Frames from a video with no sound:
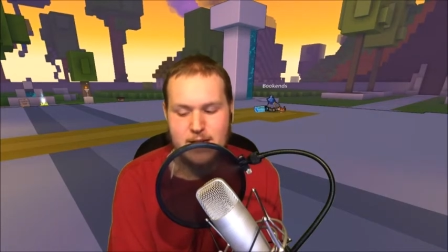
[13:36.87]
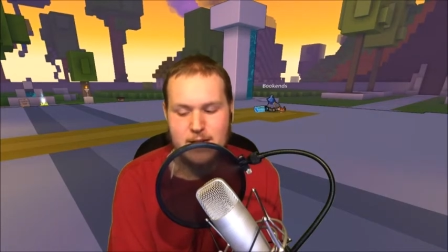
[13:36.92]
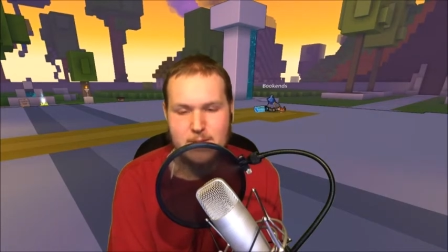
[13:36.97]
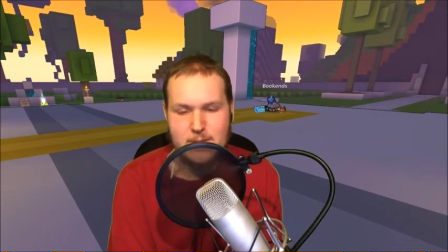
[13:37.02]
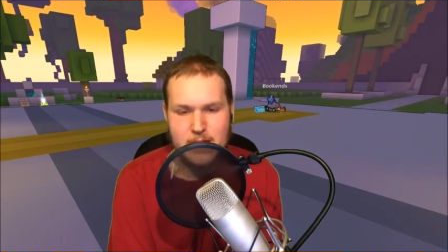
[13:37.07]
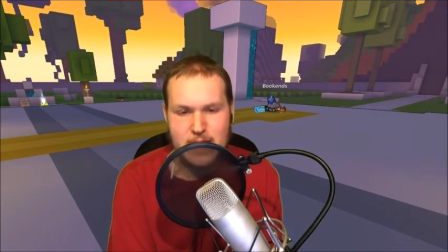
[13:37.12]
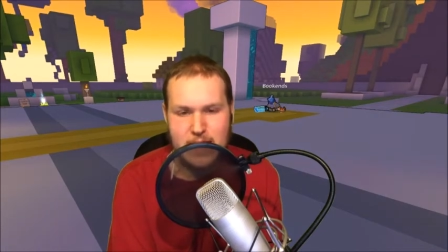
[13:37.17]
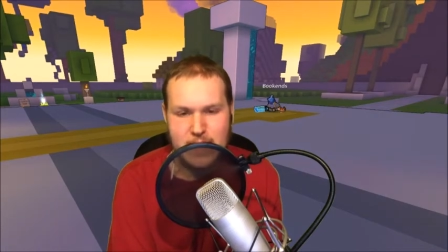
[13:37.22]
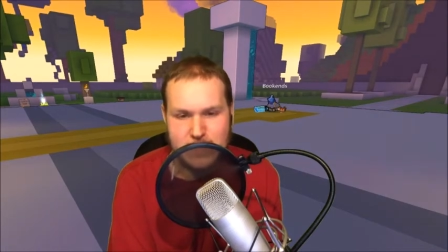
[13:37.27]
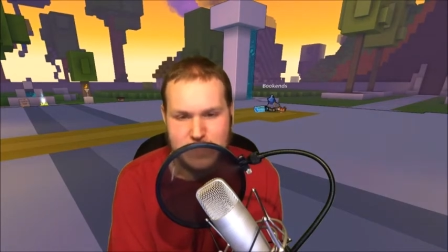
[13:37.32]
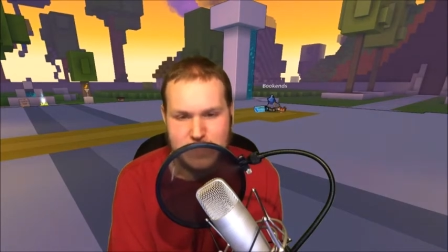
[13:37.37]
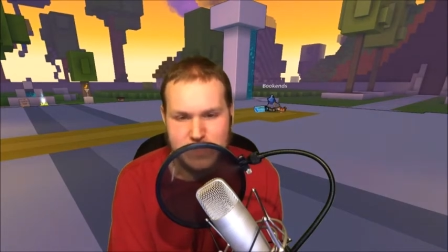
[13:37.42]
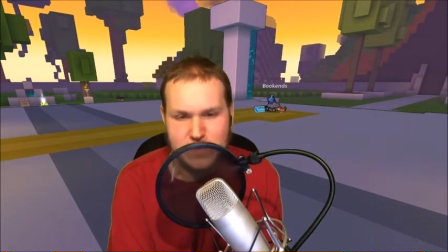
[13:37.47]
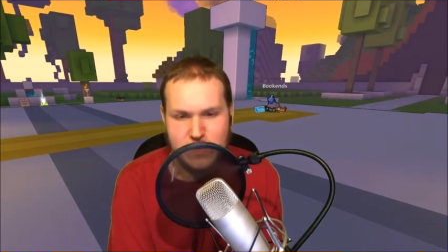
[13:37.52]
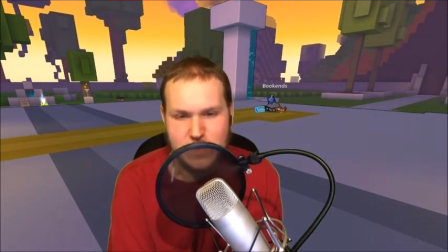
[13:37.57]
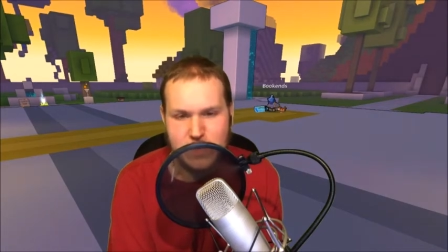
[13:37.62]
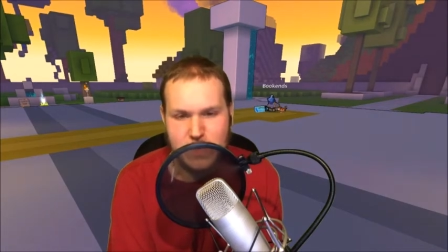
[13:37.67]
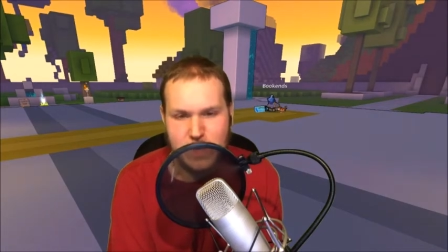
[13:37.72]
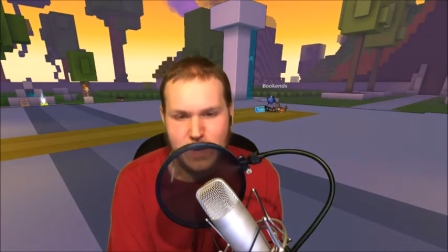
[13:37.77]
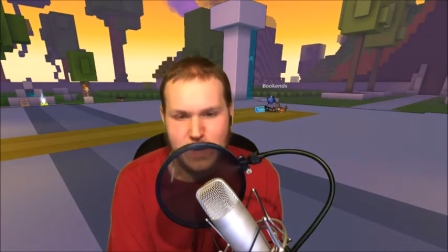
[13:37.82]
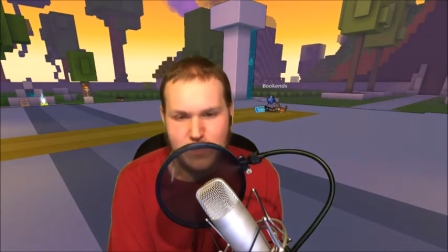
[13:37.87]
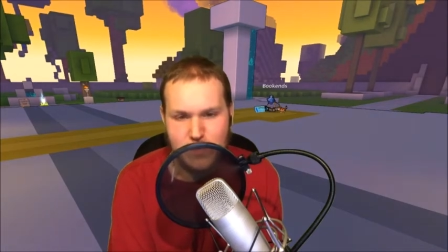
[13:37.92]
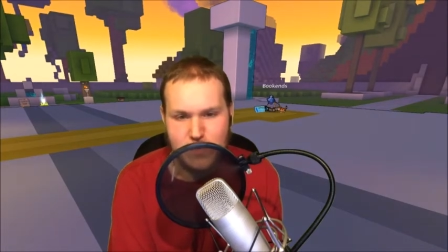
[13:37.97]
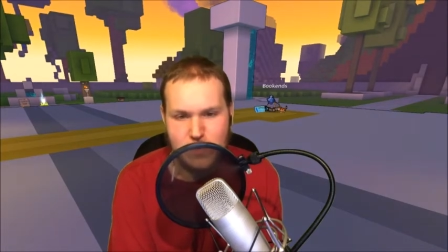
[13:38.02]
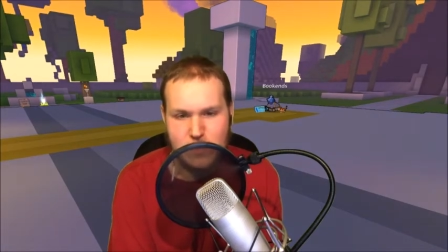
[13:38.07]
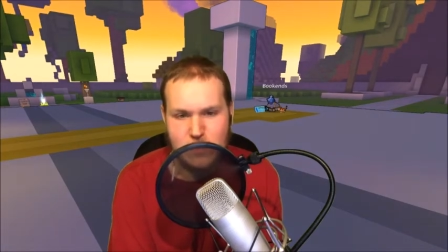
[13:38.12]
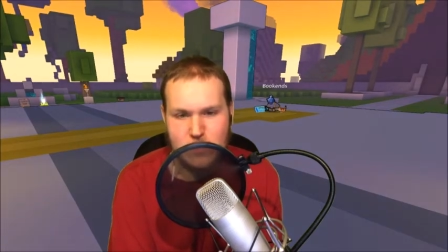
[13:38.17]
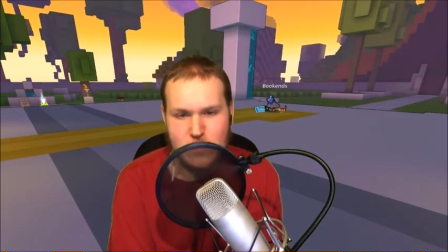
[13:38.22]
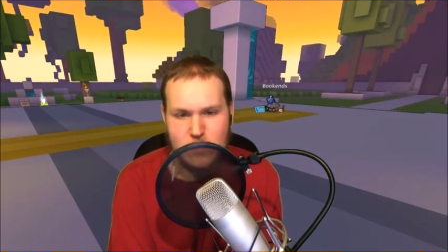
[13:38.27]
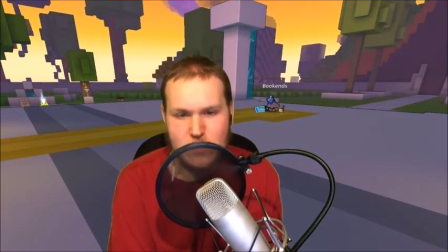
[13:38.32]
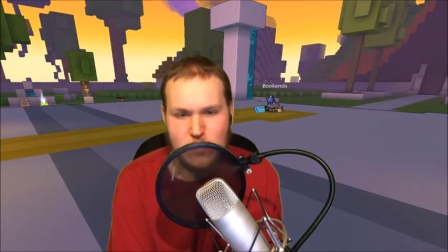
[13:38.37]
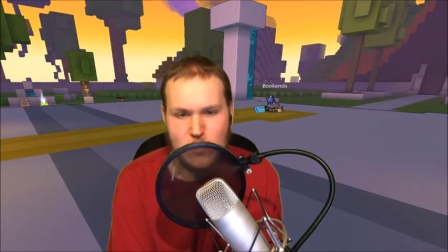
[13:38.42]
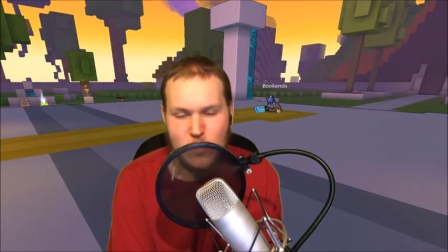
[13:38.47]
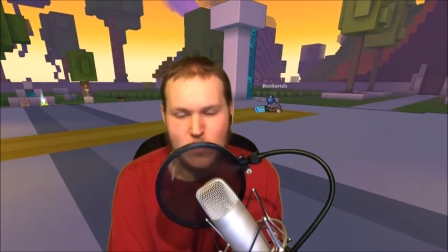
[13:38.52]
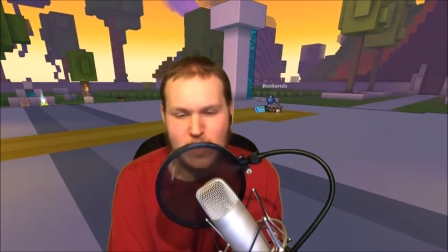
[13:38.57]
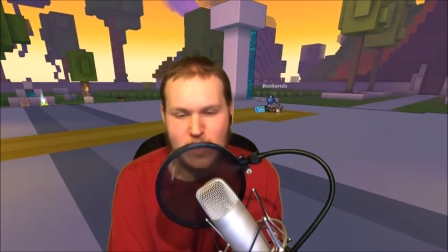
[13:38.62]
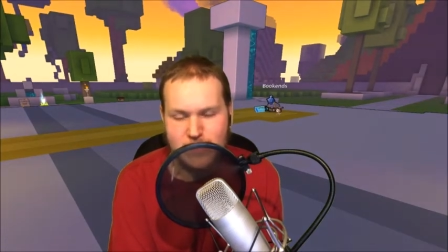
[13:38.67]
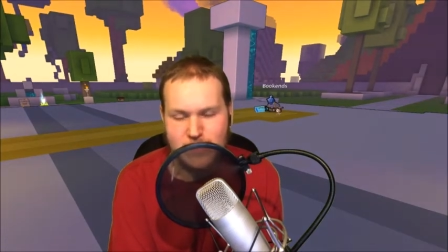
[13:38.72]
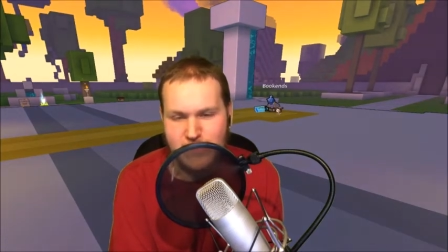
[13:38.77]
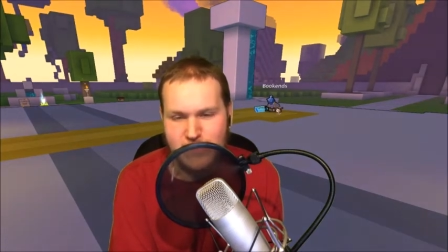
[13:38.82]
I'm gonna ask you a couple
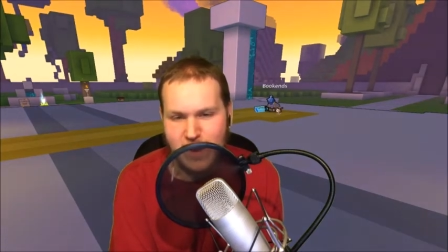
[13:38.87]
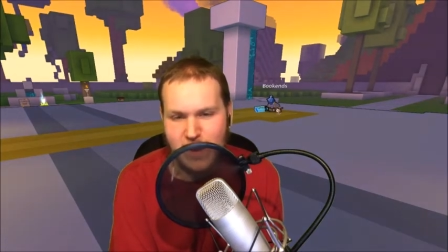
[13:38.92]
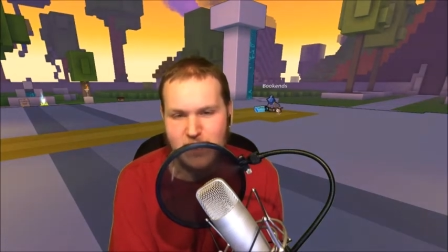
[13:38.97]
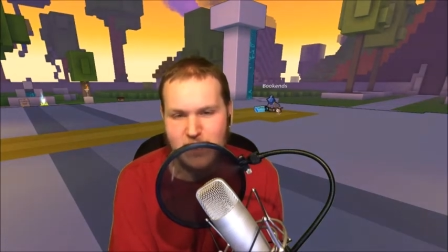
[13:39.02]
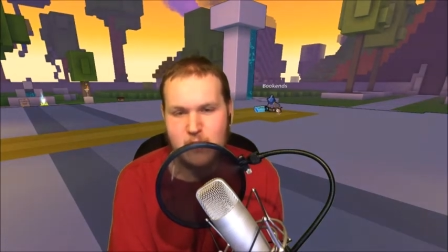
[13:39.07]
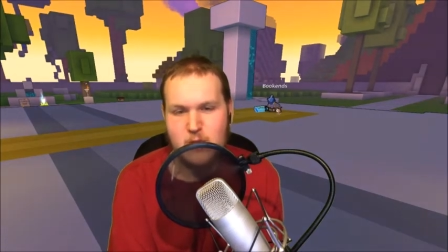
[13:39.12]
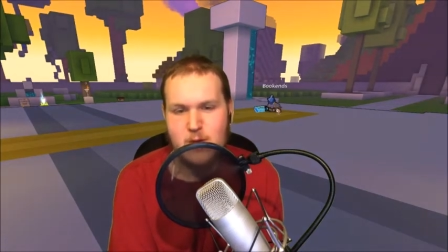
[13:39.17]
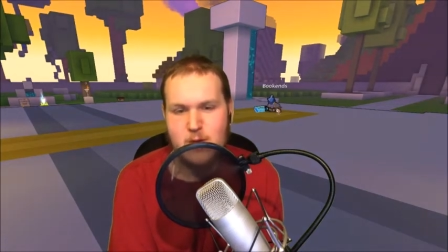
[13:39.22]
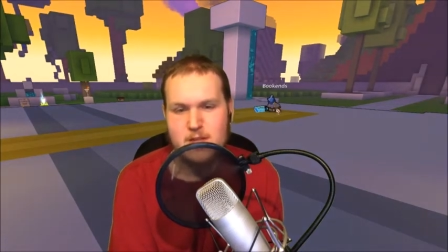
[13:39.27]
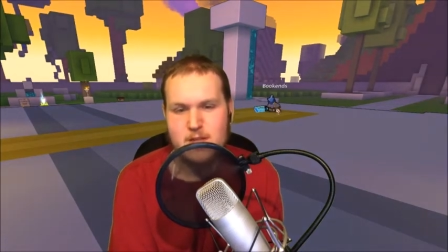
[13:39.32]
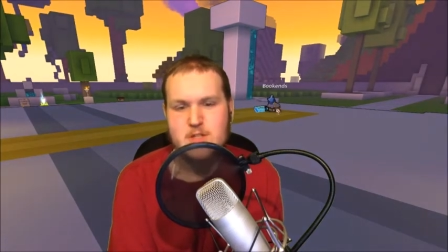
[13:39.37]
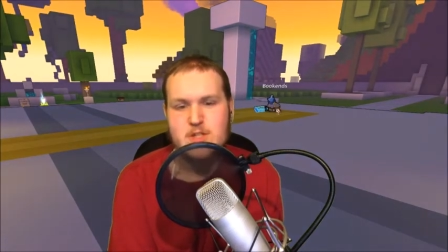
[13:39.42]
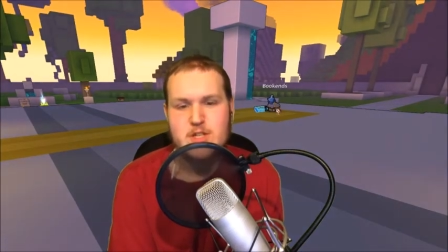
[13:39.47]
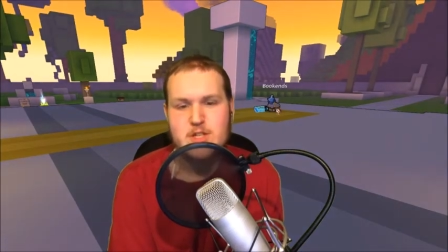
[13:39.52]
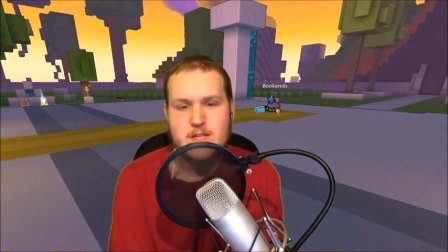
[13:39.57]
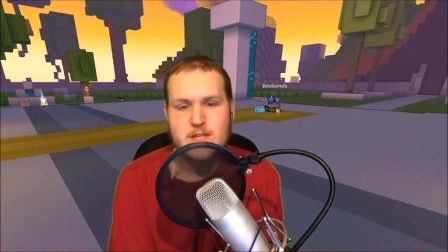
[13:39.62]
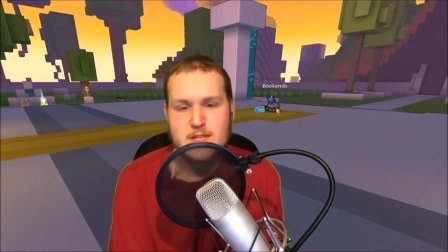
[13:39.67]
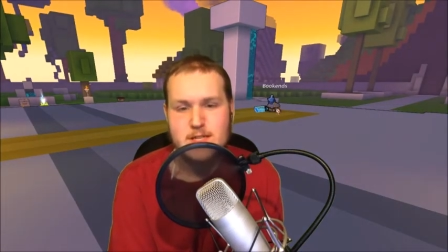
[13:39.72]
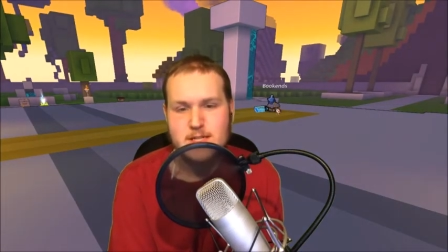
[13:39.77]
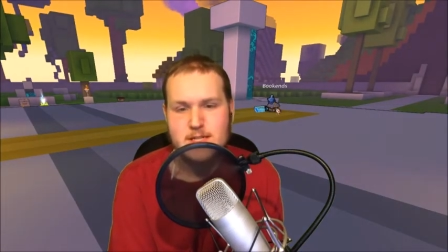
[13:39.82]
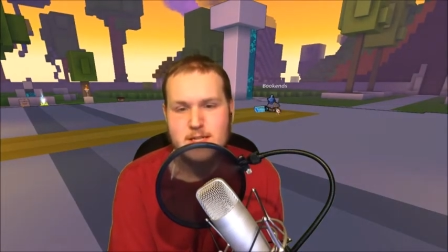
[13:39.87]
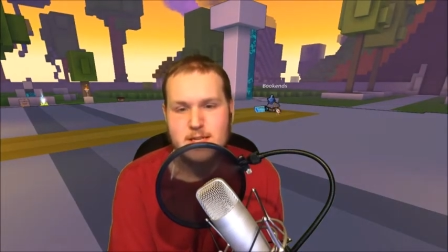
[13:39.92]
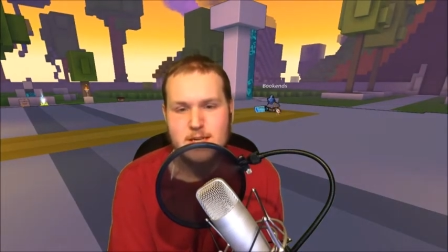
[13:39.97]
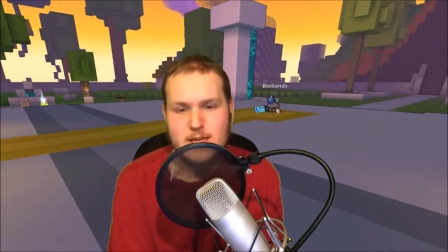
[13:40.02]
quick fire questions,